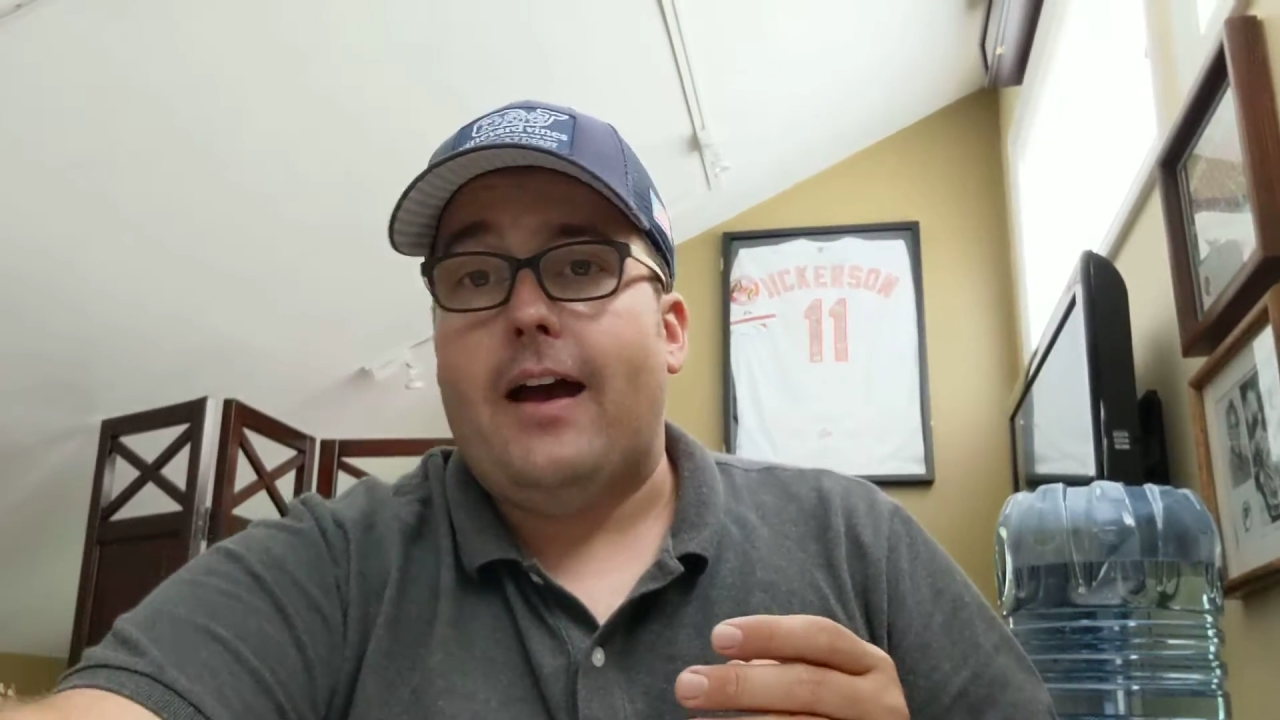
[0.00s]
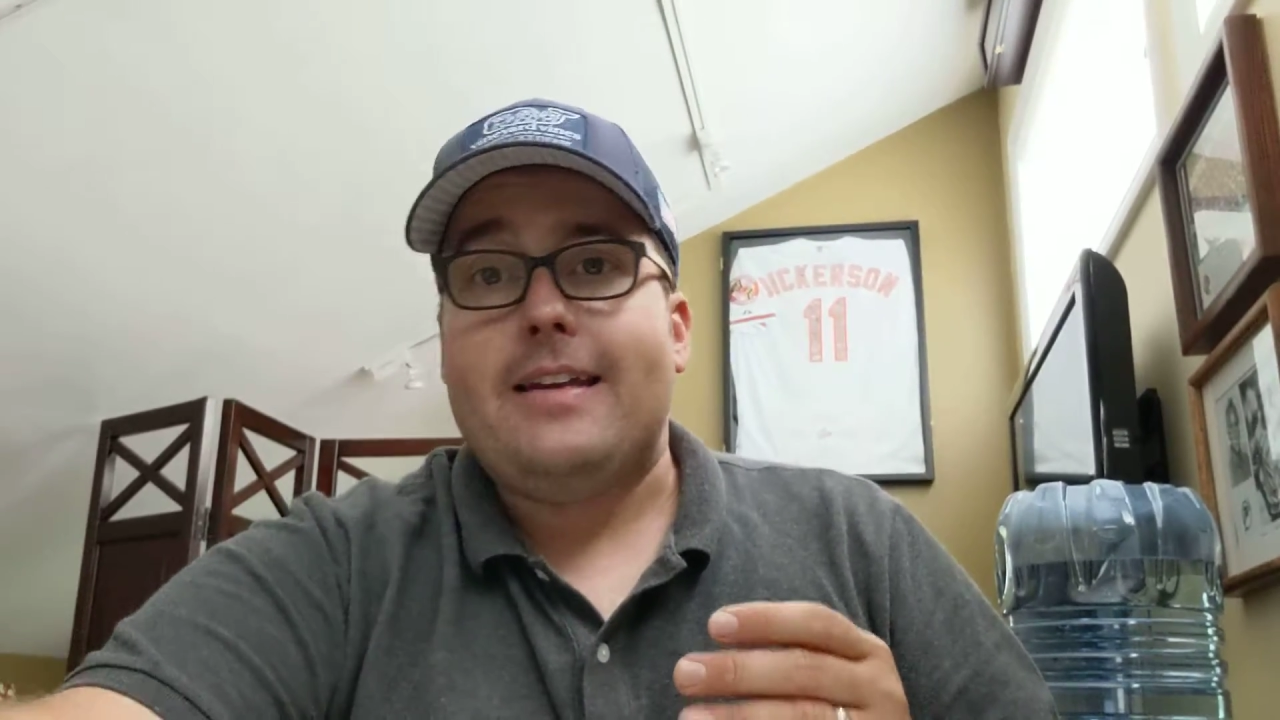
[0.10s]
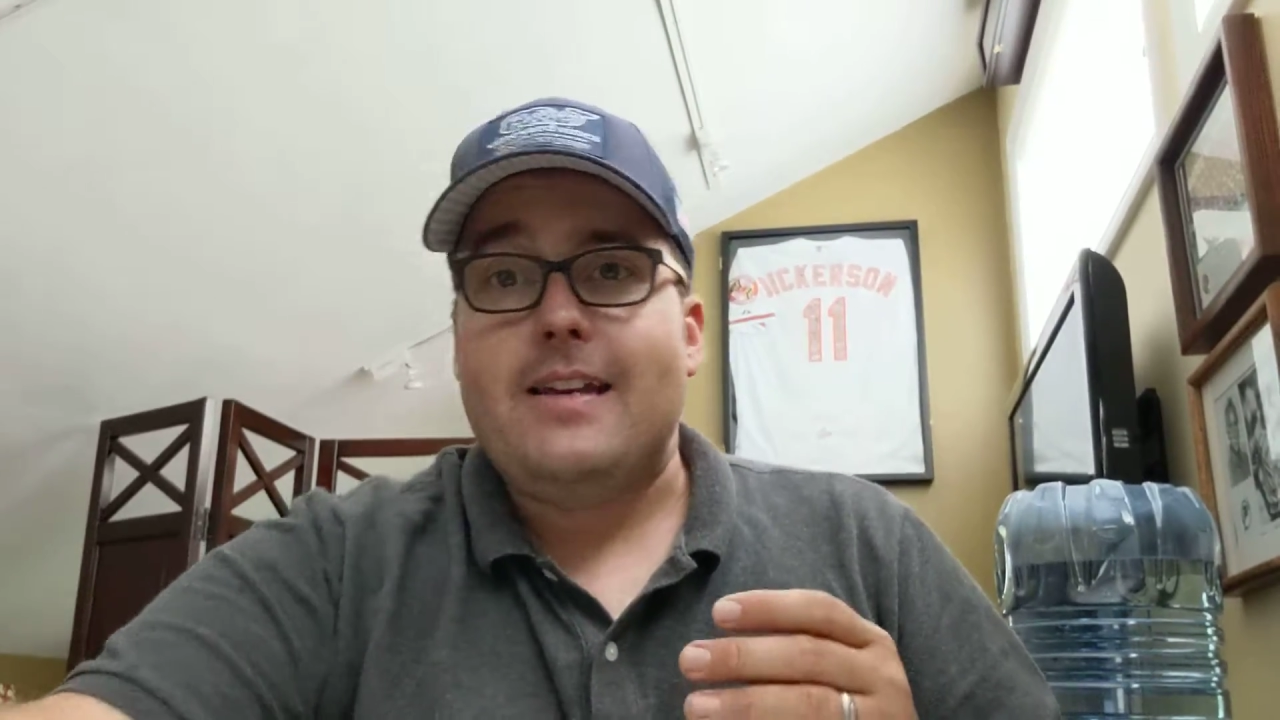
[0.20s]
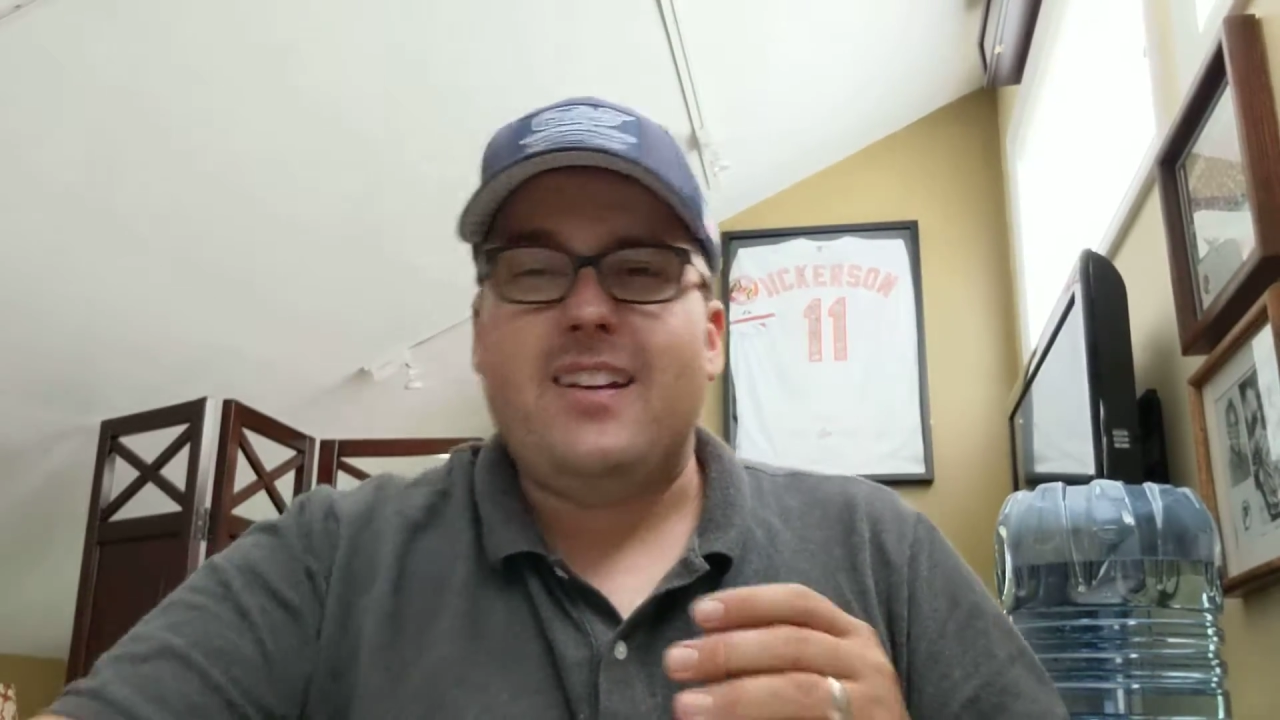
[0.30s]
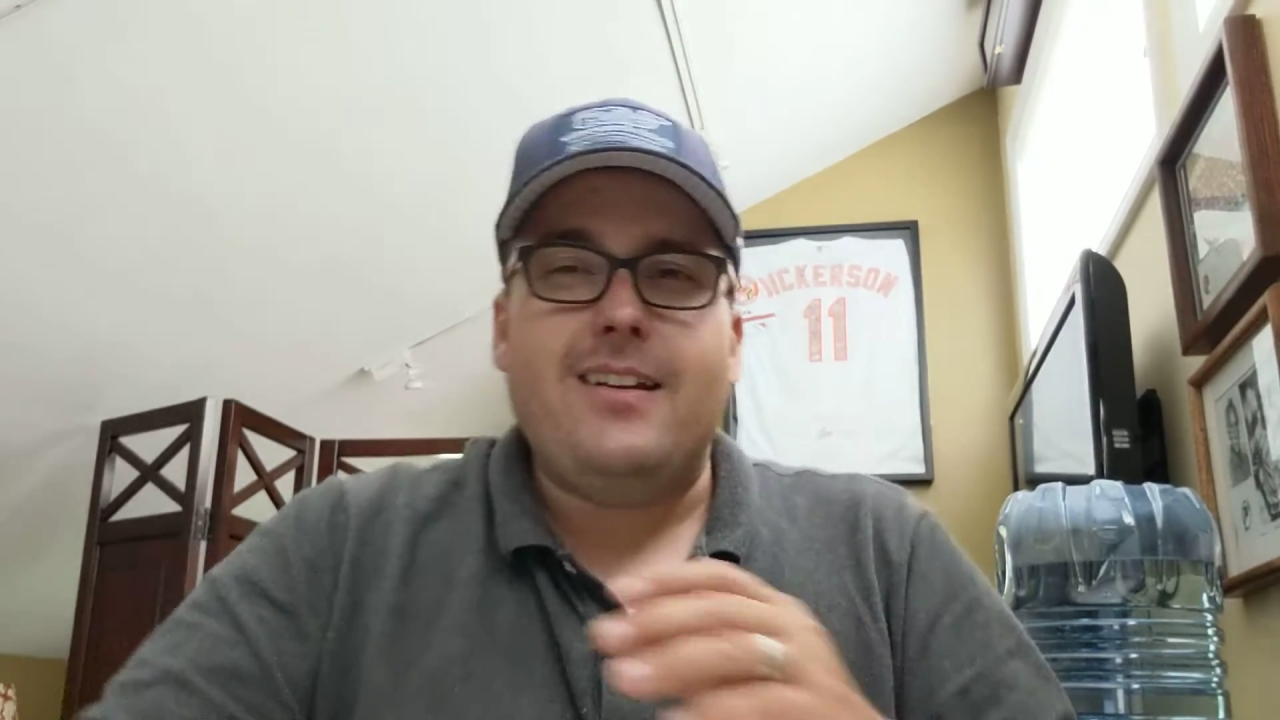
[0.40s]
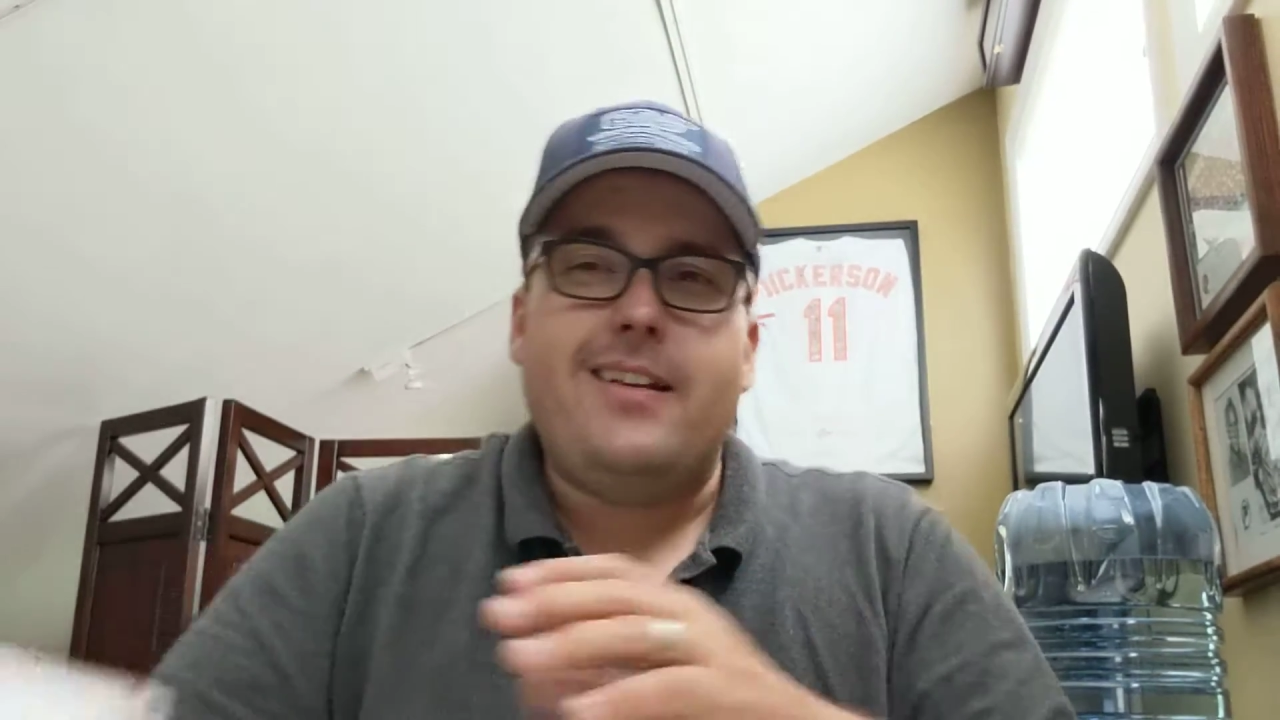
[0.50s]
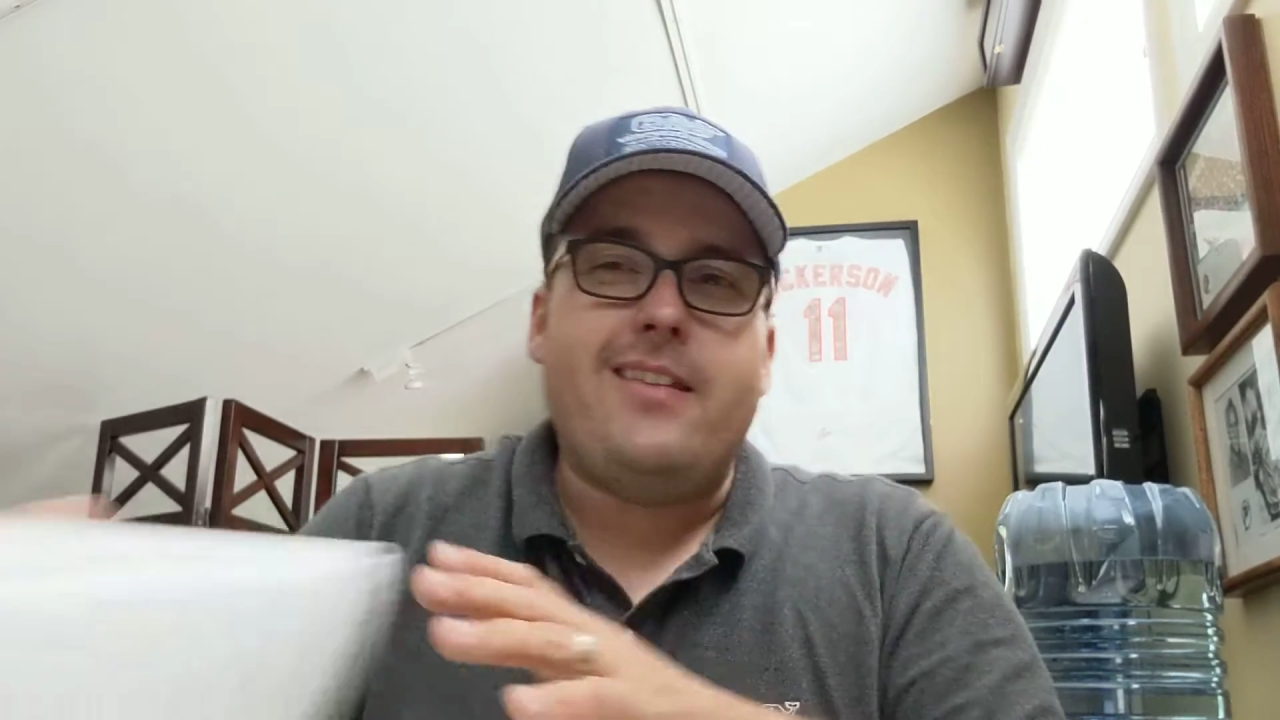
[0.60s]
I needed,